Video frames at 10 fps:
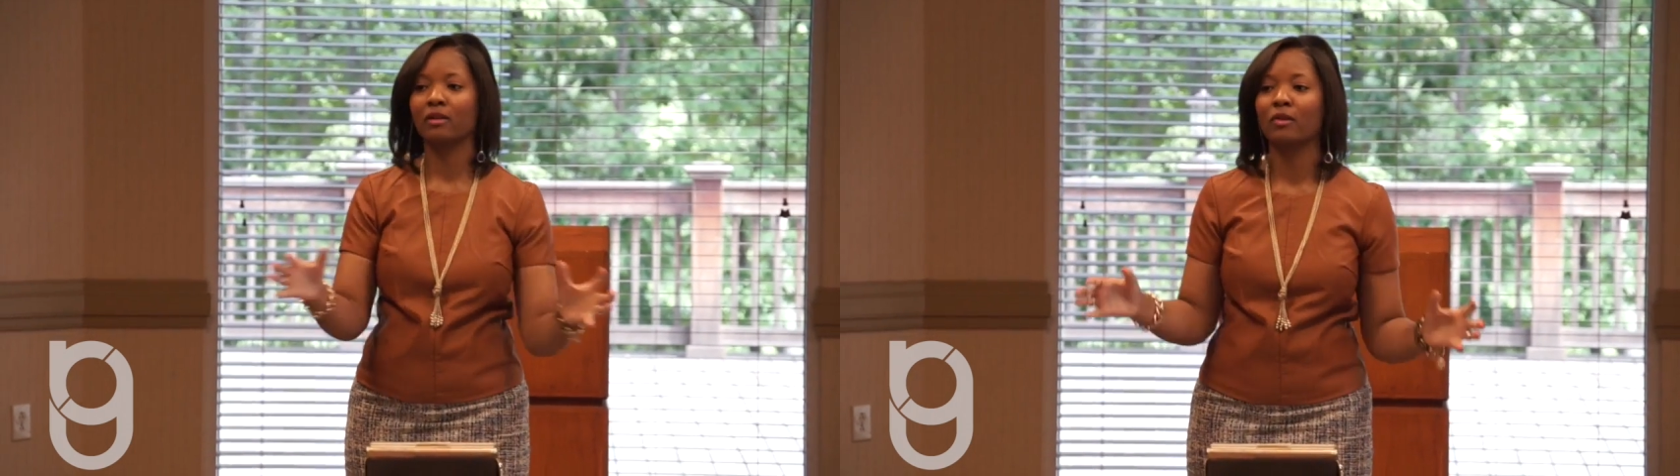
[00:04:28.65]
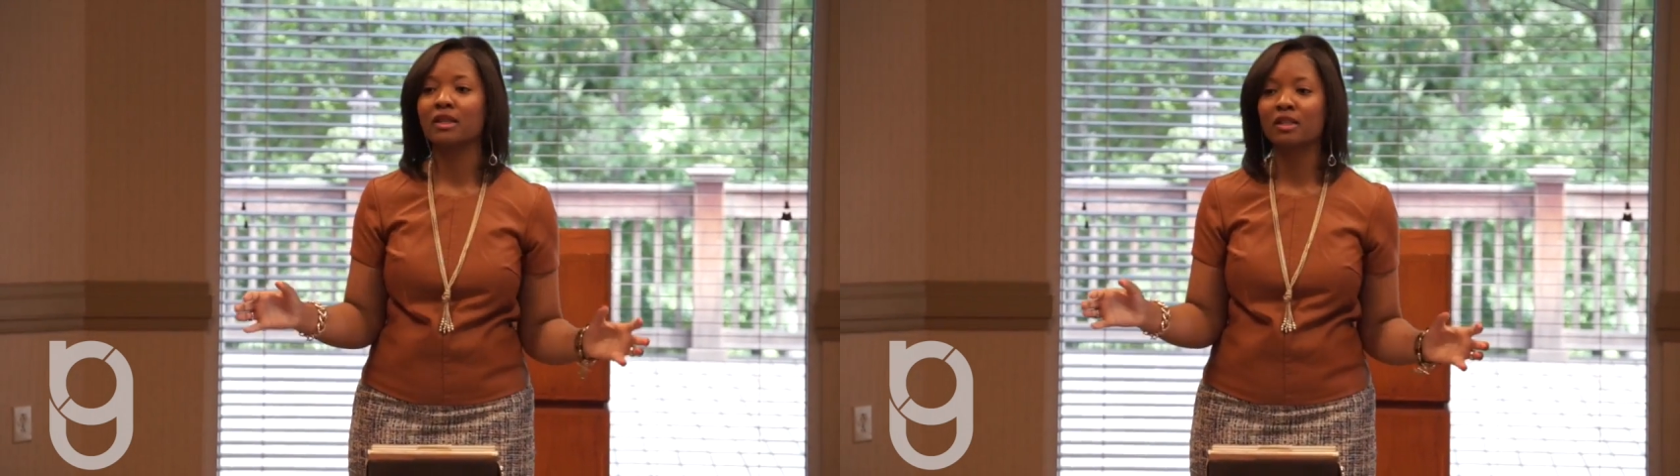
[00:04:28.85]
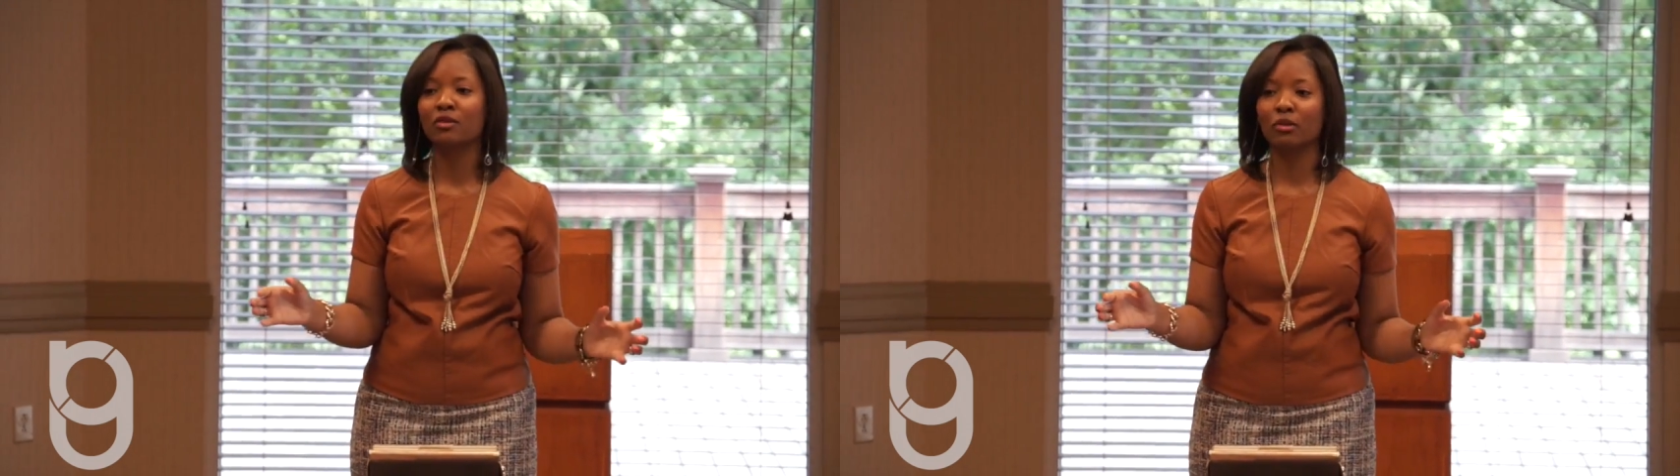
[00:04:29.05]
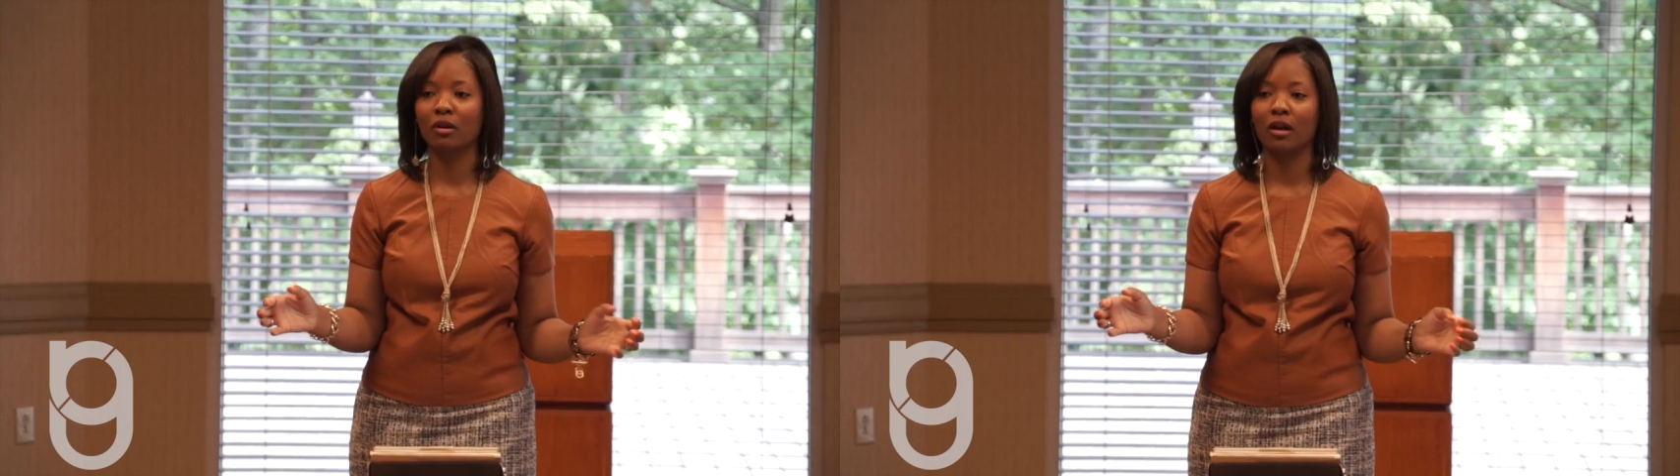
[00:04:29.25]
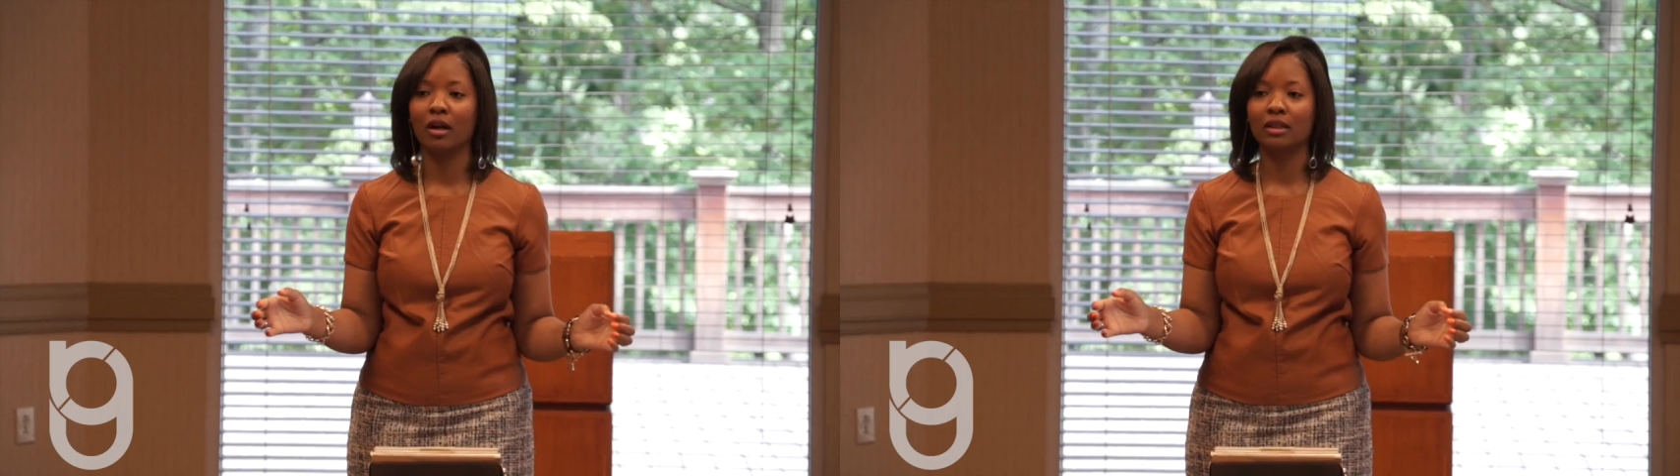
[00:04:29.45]
and rescue
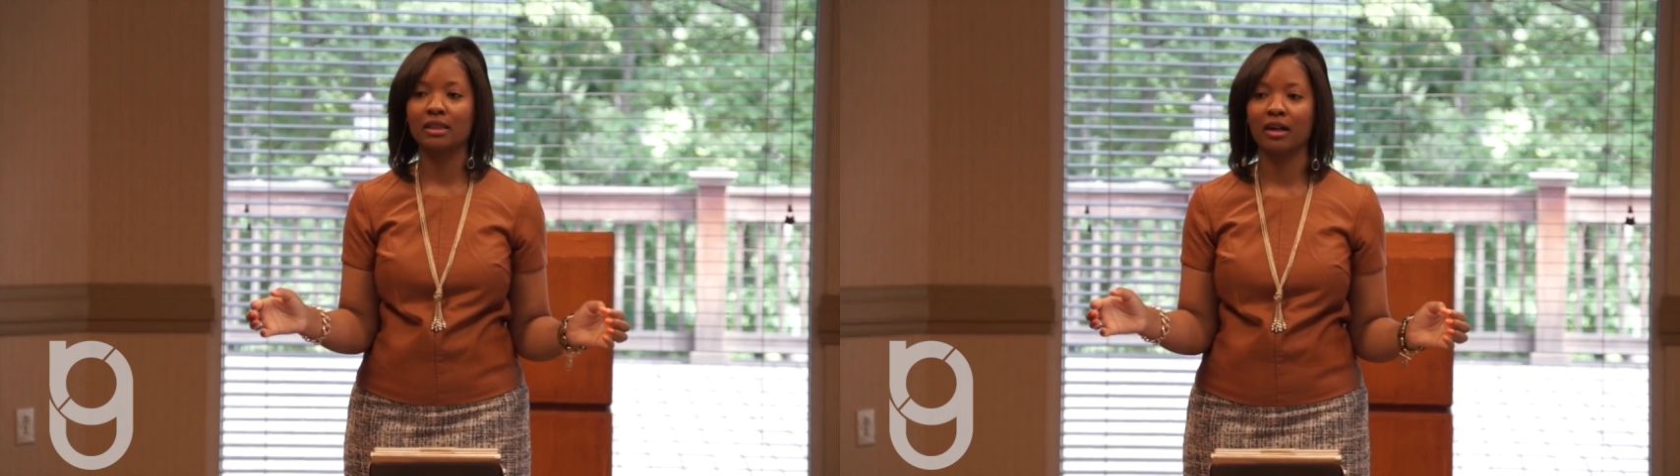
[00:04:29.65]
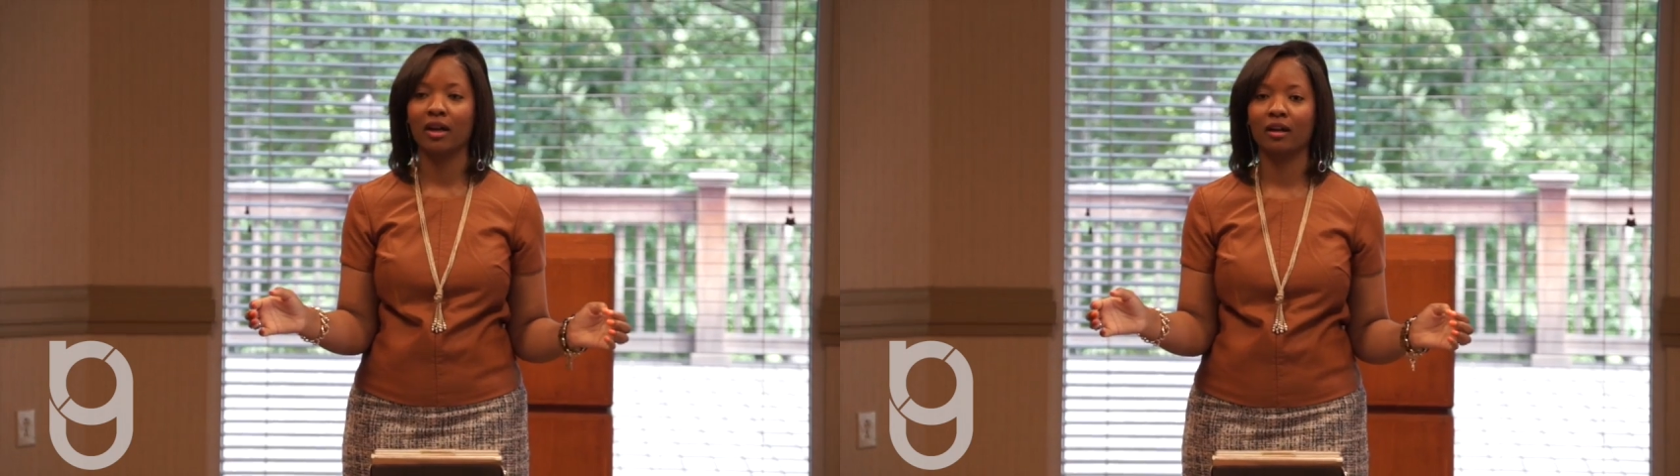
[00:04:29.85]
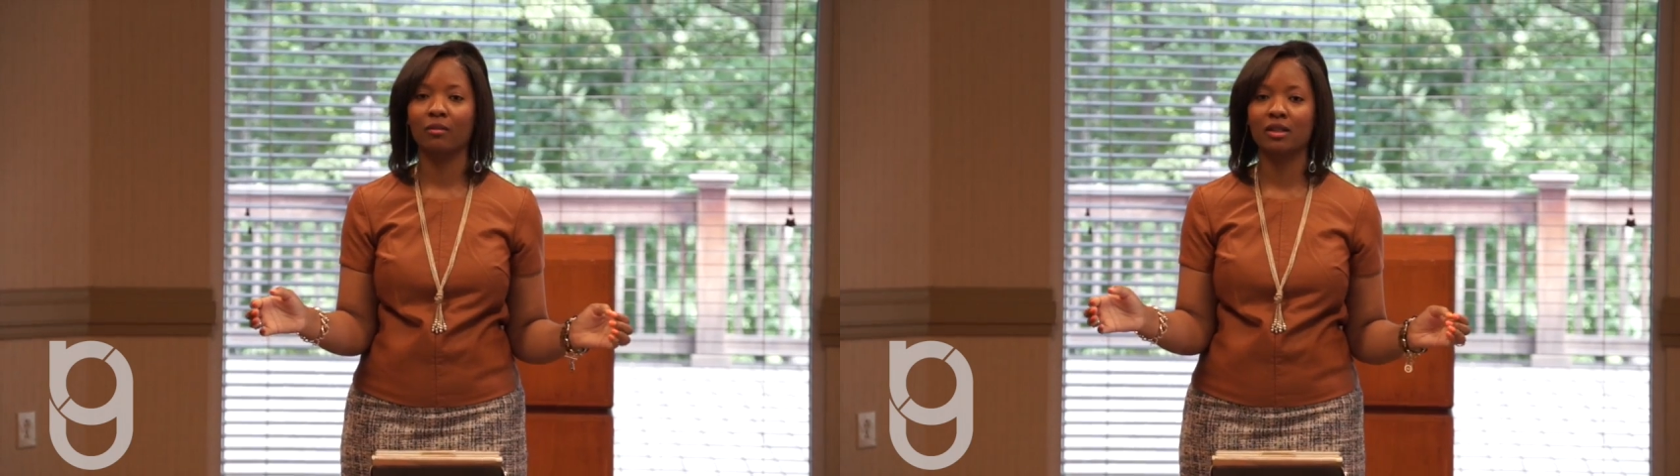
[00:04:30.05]
her all the time.